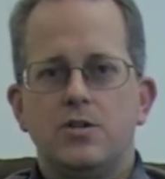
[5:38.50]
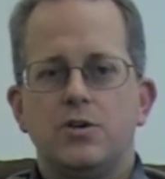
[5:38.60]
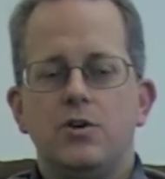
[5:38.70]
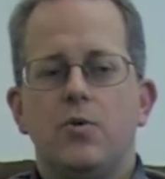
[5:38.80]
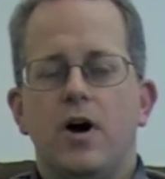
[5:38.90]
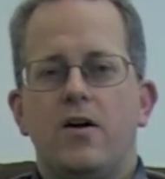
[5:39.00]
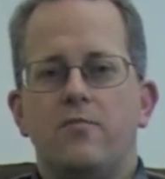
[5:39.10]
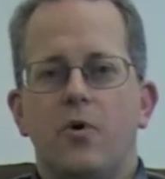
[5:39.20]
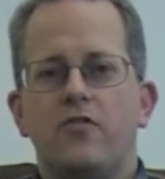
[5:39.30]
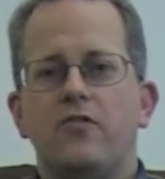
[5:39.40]
So you will
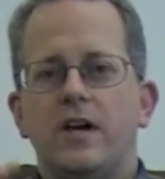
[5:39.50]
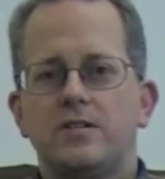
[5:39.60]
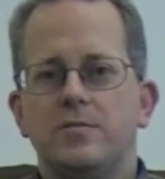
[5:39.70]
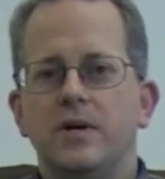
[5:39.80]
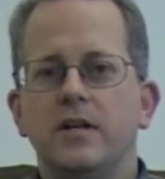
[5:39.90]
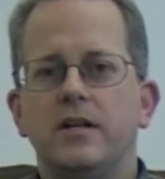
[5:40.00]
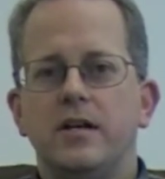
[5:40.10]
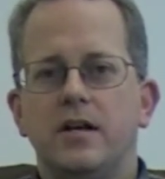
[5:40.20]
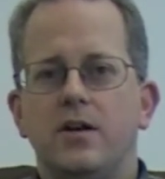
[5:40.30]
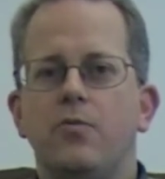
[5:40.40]
have more
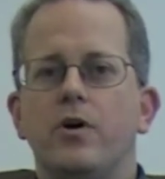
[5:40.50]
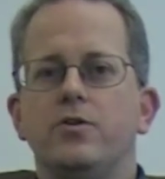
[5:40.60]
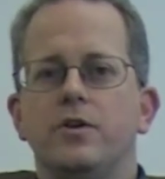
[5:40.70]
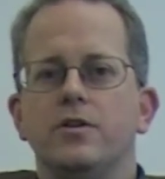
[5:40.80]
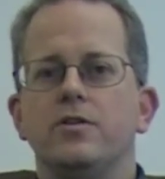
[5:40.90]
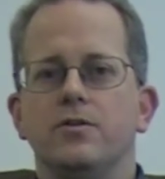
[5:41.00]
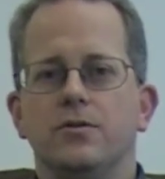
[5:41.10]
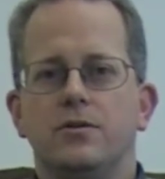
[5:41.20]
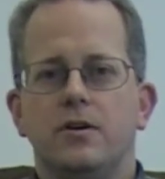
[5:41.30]
flexibility in what you can do.